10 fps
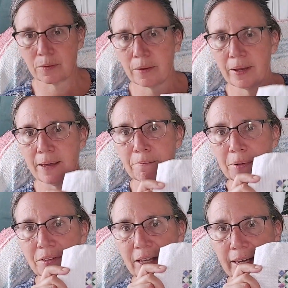the right way up,
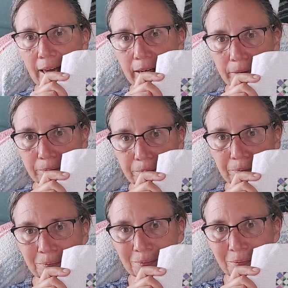birthday cake.
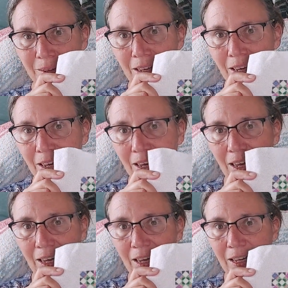
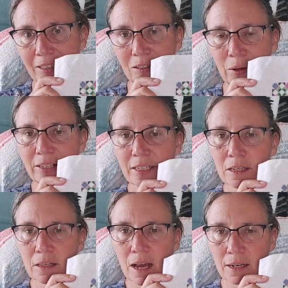And so I did a
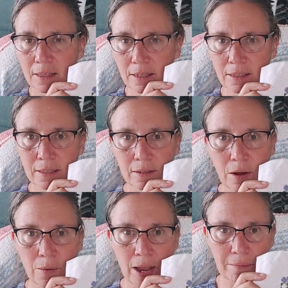lot of this
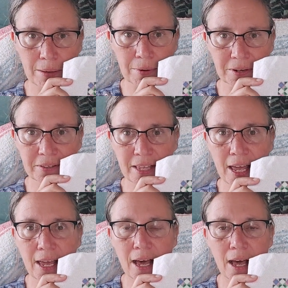around my
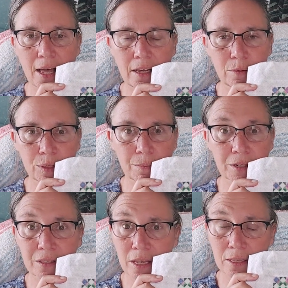birthday. It was a
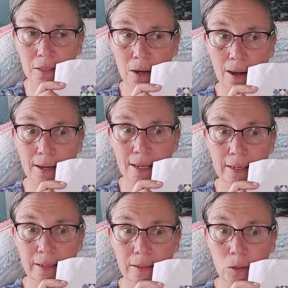birthday start
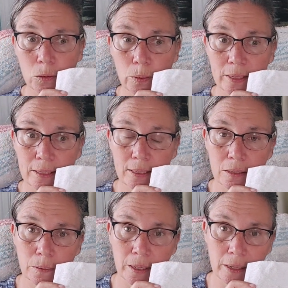in
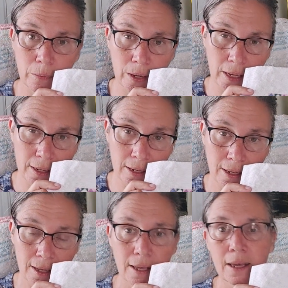2021.
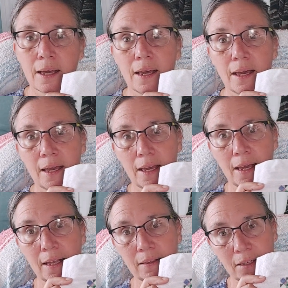
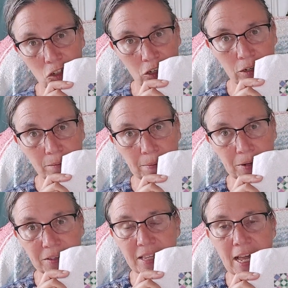And this year on my
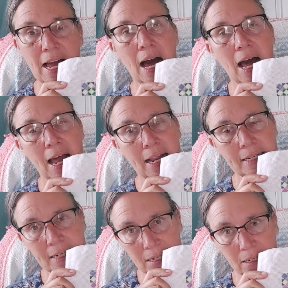birthday, I
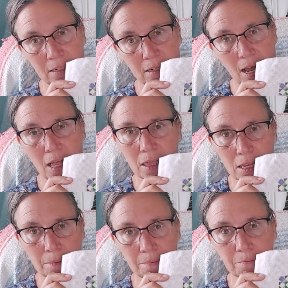did a
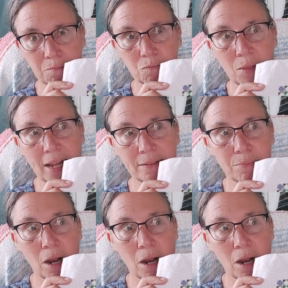little, I